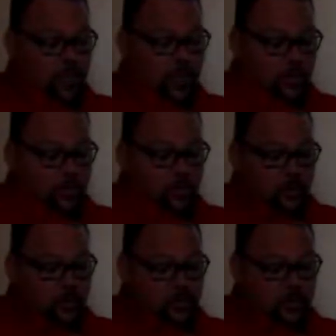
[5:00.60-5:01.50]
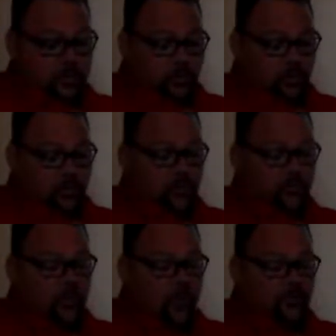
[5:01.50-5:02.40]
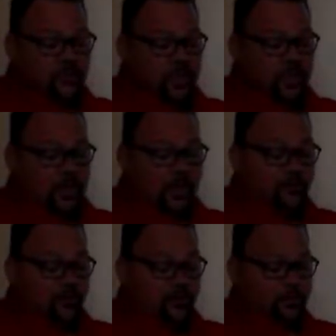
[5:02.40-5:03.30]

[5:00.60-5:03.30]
Okay? C3 through 5 to stay alive.